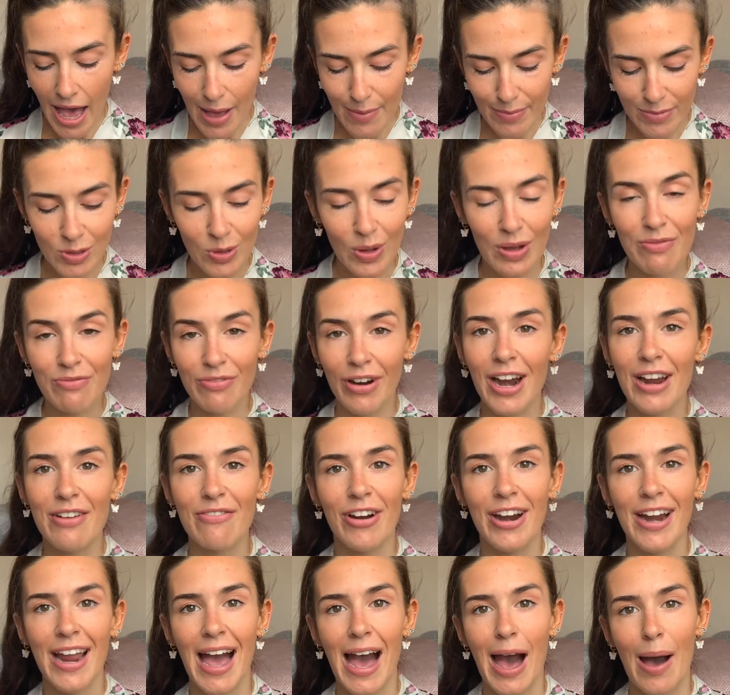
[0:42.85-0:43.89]
So I'm very,
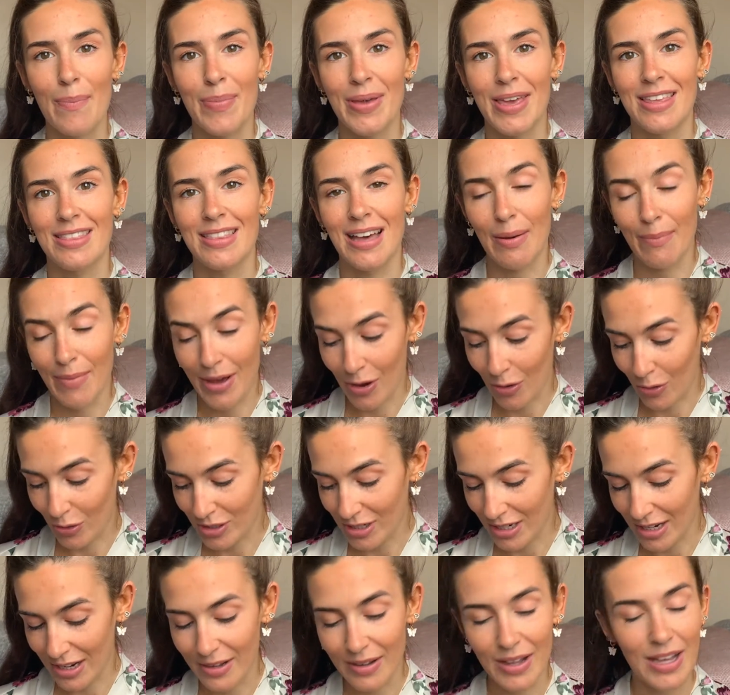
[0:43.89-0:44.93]
very happy that my
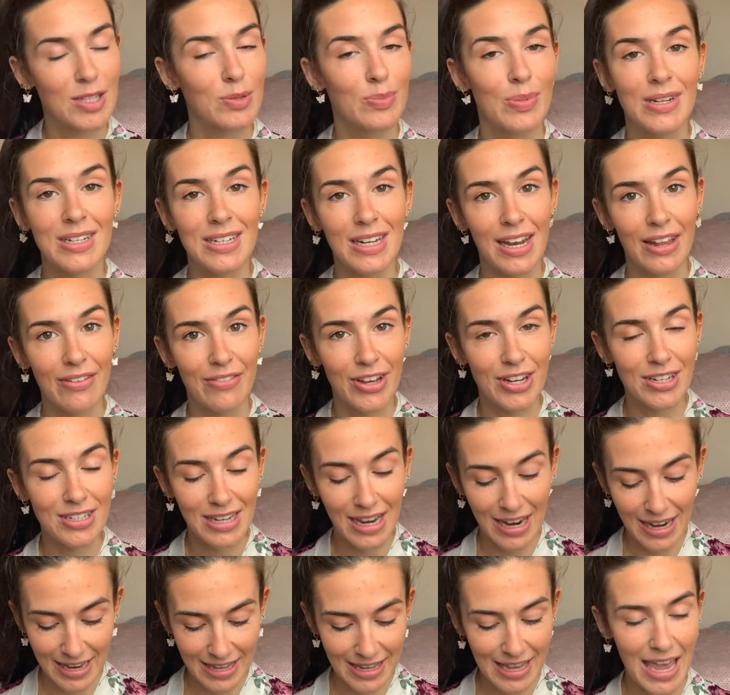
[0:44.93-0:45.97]
order has been delivered
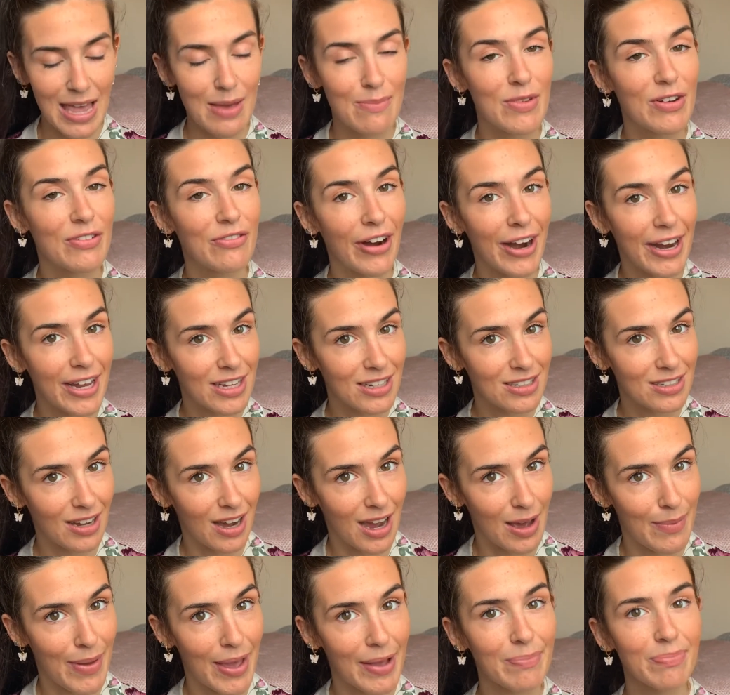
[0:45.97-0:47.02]
and it came in very good
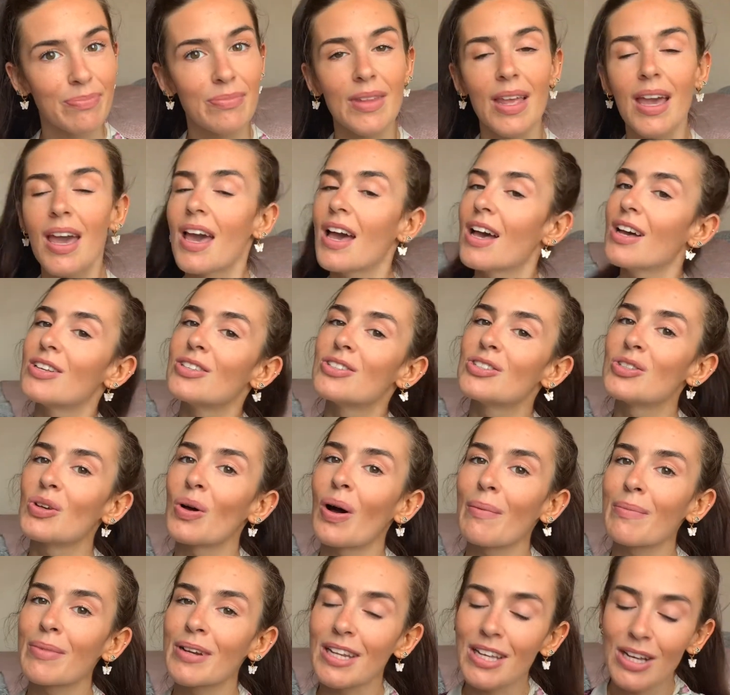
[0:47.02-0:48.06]
timing. So
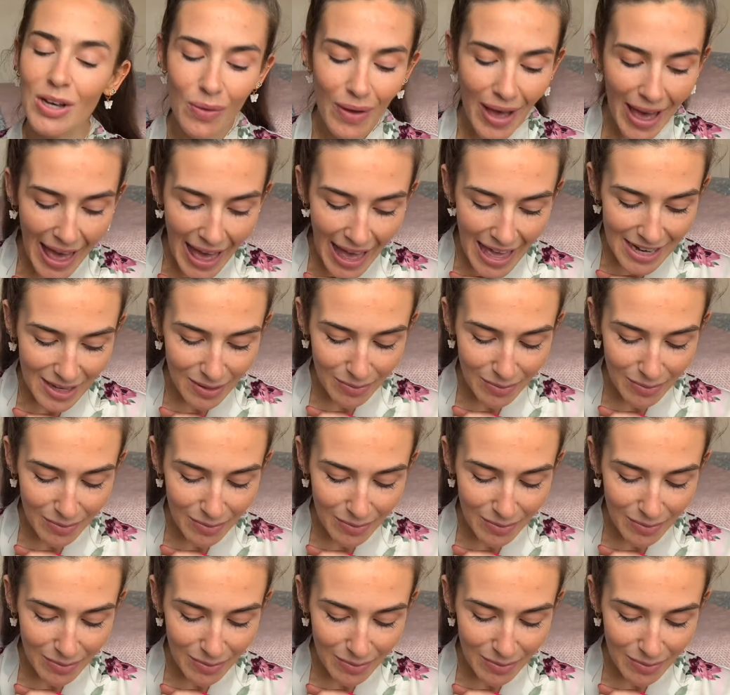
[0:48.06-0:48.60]
I'm going to go ahead.